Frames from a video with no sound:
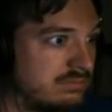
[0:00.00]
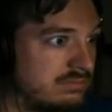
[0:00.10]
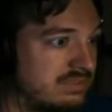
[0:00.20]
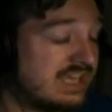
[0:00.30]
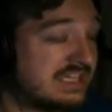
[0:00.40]

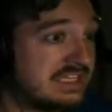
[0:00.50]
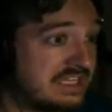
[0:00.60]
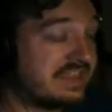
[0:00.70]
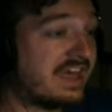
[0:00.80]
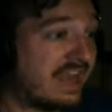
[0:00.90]
Technically,
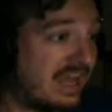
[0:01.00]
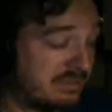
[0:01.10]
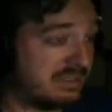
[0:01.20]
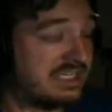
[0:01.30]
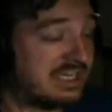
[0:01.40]
that
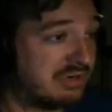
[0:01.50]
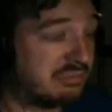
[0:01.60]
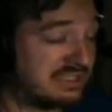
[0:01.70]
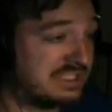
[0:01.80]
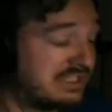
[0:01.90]
happened here,
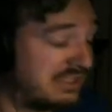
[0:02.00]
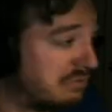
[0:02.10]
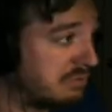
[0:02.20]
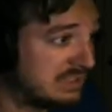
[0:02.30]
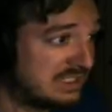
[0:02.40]
but you know,
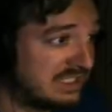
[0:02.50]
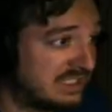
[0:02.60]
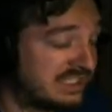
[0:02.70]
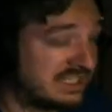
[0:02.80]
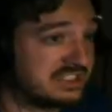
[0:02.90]

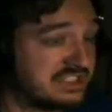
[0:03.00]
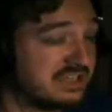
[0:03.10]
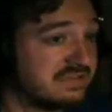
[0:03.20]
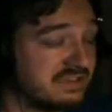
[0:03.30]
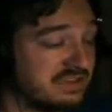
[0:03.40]
he got
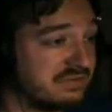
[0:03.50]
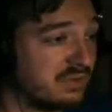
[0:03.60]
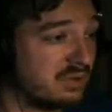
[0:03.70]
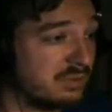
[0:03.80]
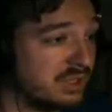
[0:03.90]
shoved to the
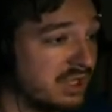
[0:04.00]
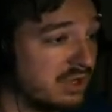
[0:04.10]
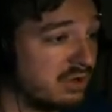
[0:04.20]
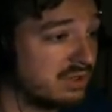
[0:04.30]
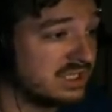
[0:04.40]
floor
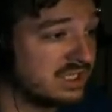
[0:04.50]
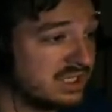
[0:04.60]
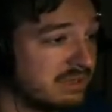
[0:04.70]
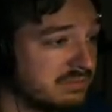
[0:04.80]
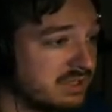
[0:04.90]
below.
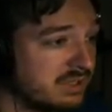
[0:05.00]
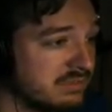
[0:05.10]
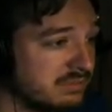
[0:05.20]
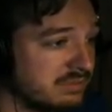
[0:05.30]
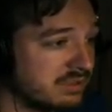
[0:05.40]
Nope, nope,
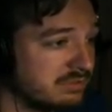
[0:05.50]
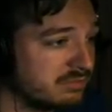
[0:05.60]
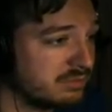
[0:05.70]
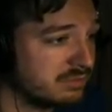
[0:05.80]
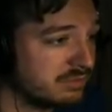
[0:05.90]
nope, nope. Move,
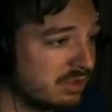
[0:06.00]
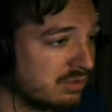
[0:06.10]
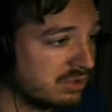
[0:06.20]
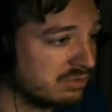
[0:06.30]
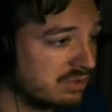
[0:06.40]
move, move. Go,
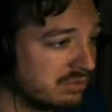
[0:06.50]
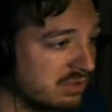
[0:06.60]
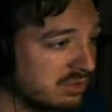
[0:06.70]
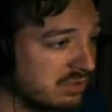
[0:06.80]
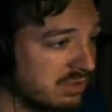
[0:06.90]
go, go, go,
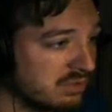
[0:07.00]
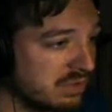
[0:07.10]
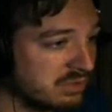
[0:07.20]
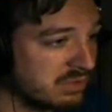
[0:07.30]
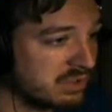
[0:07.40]
go, go, go,
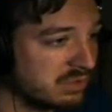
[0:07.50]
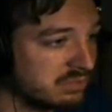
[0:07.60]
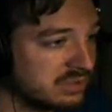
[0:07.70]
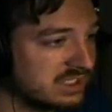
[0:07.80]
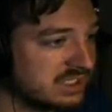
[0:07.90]
go, go.
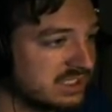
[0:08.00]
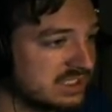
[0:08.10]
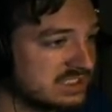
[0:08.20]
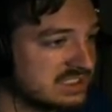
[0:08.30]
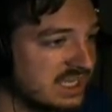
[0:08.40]

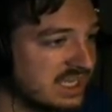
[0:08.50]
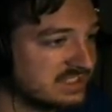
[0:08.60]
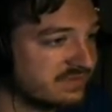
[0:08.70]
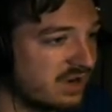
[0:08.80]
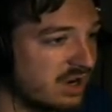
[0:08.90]
Stay as
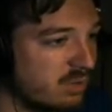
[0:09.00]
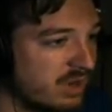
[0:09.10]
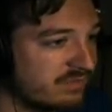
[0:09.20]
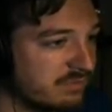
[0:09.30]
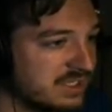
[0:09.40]
far away
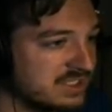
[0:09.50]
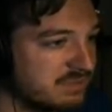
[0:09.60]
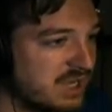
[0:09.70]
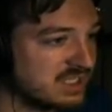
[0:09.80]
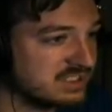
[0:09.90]
from me as
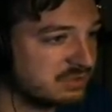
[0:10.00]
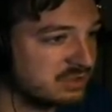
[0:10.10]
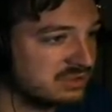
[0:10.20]
possible.